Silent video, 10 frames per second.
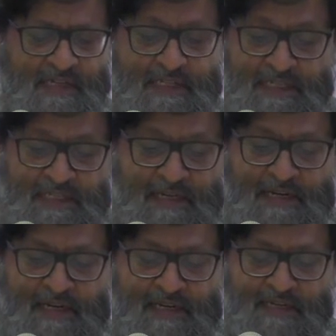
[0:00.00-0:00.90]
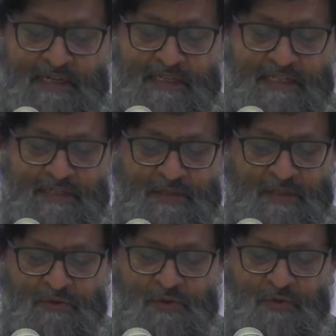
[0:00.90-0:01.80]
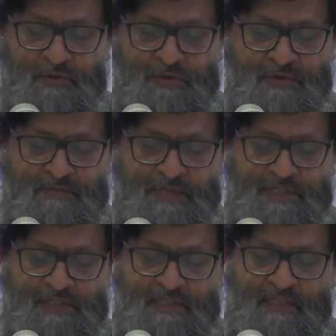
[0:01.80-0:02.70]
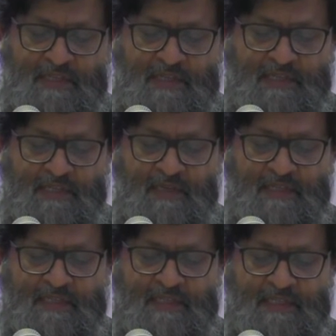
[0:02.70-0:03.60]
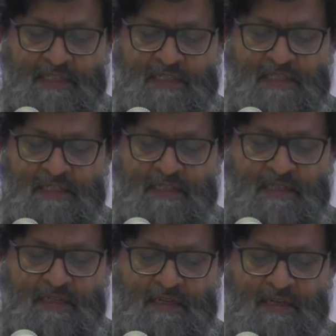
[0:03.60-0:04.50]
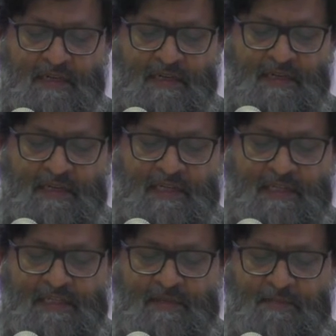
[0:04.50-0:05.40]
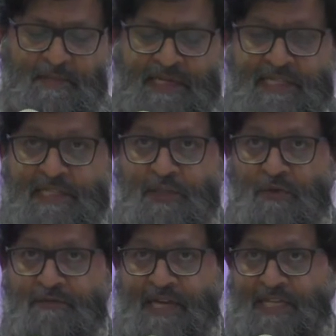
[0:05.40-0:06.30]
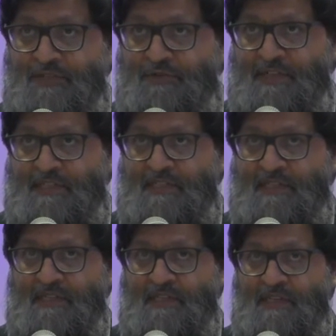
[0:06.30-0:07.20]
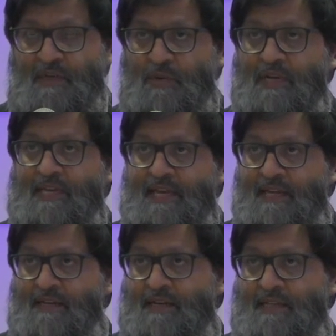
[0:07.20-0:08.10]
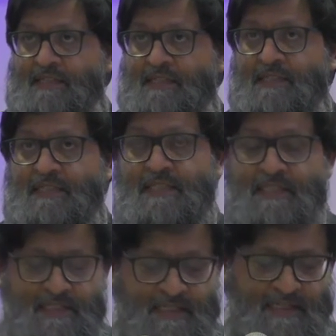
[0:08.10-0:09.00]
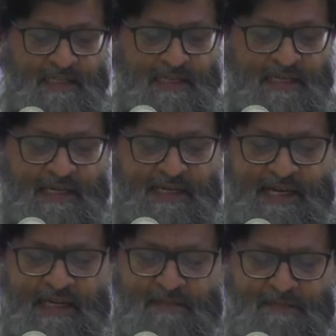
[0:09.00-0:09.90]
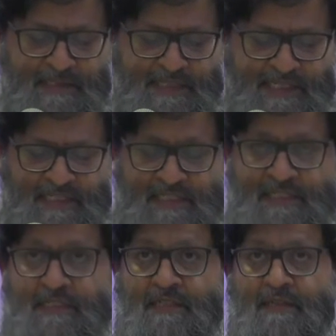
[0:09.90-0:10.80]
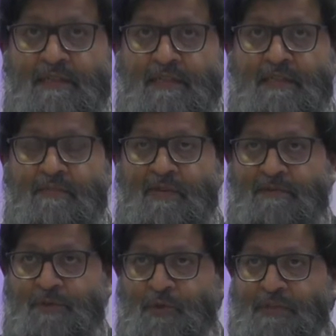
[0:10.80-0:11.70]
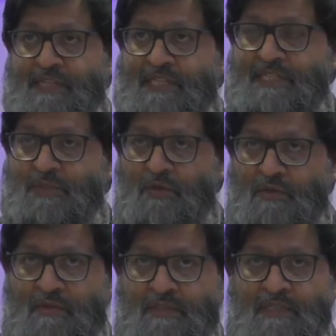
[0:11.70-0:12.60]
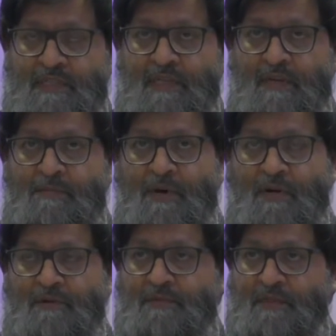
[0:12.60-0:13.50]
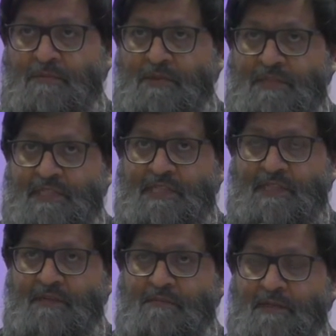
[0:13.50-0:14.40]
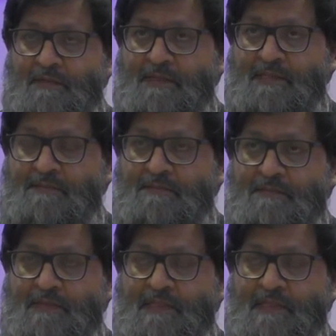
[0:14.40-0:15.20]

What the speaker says: He goes on to mention that there's a peddling of hatred. Well, again, I think this is an element that is that may have joined that is not part of the community here in Birmingham.